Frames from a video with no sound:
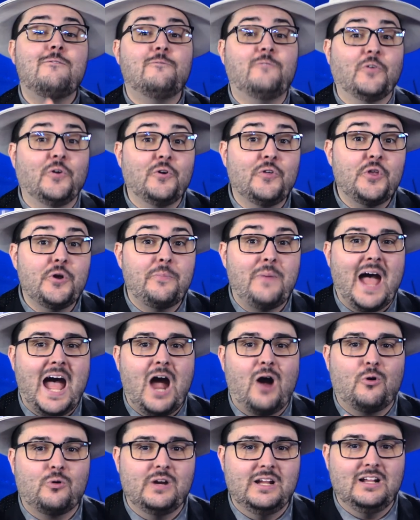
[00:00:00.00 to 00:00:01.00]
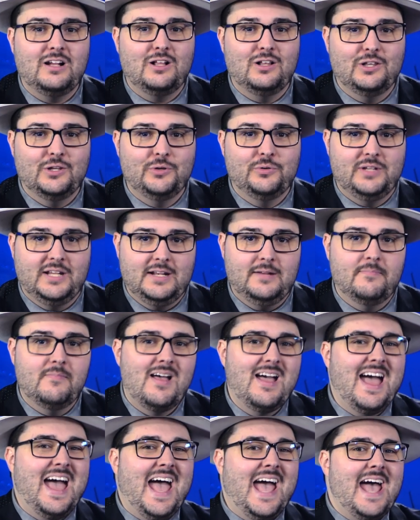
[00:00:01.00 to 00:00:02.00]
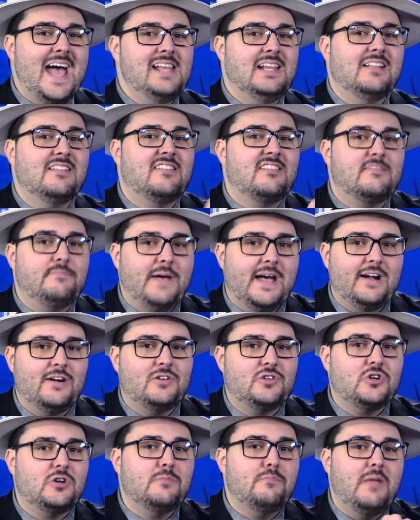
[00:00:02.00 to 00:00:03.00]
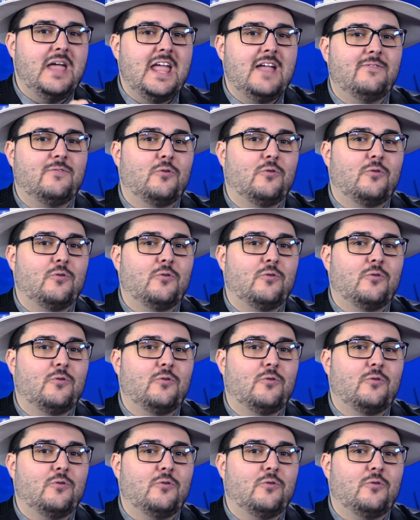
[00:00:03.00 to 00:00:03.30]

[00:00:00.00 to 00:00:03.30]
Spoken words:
Further power included, an inspector may,